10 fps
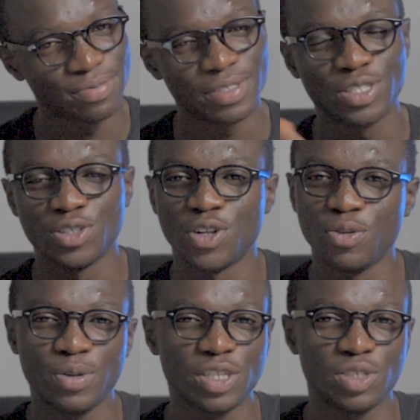This is
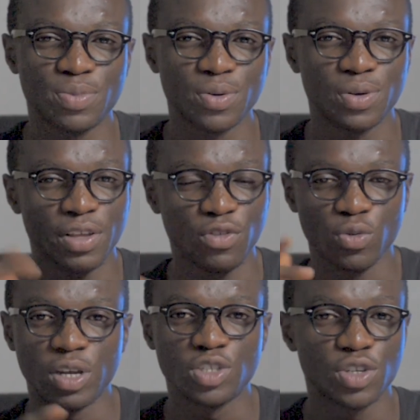Olumide Jibo. If
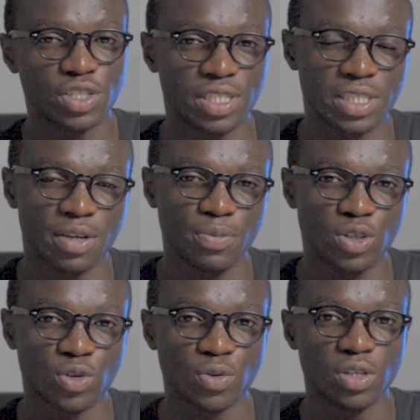you enjoyed this
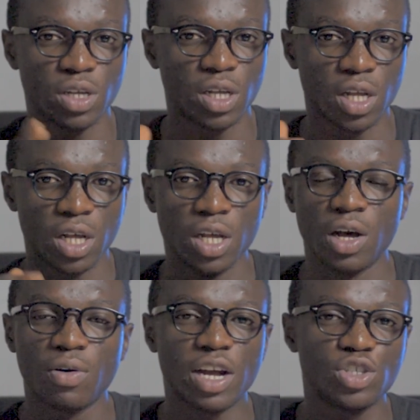episode,
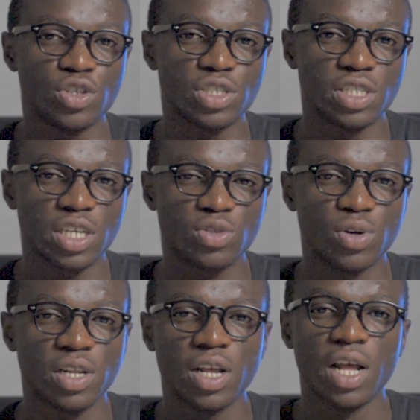I'll catch you in the next one.